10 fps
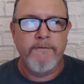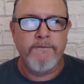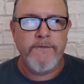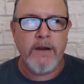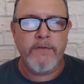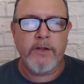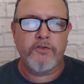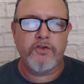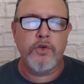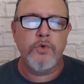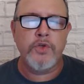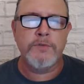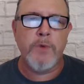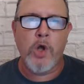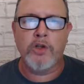that's too
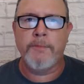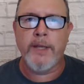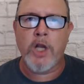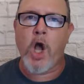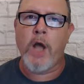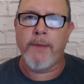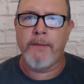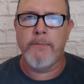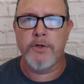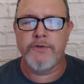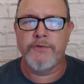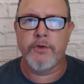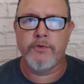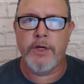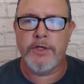small to be caught by most
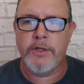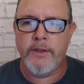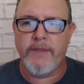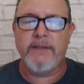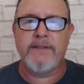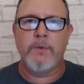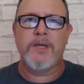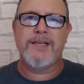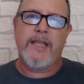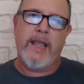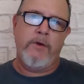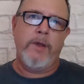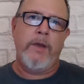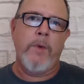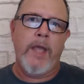filtration, things that would
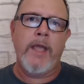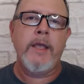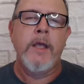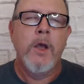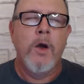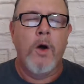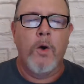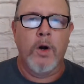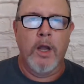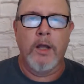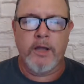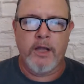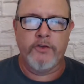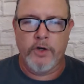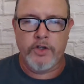carry away or
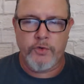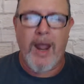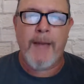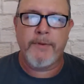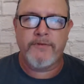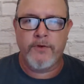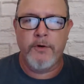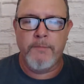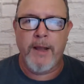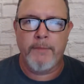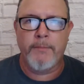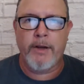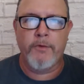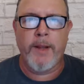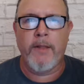trap certain
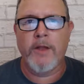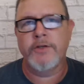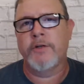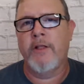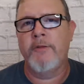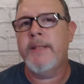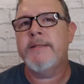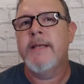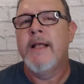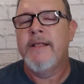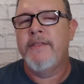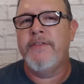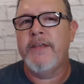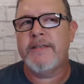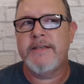microbiological elements.
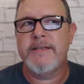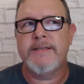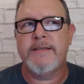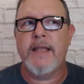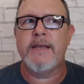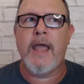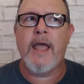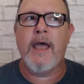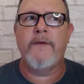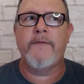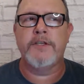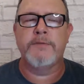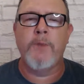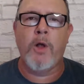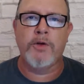This is said to have a
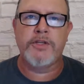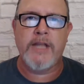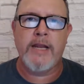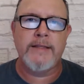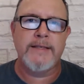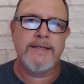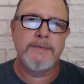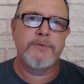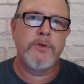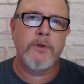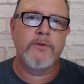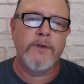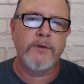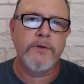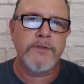smaller state that slips through those
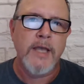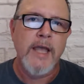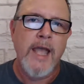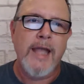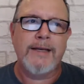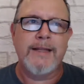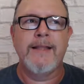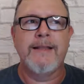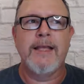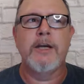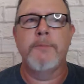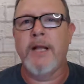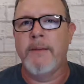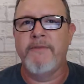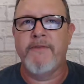filters and can then later
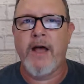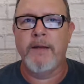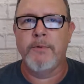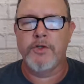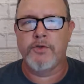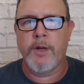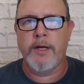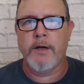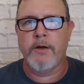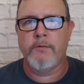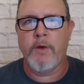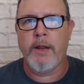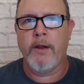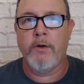become a viable strain under the right